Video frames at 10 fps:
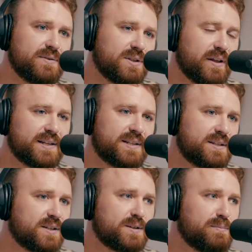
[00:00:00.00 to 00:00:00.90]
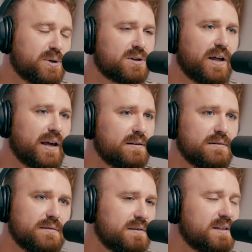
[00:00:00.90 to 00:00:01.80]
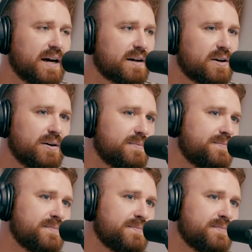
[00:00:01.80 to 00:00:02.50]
so that's just booklight.co.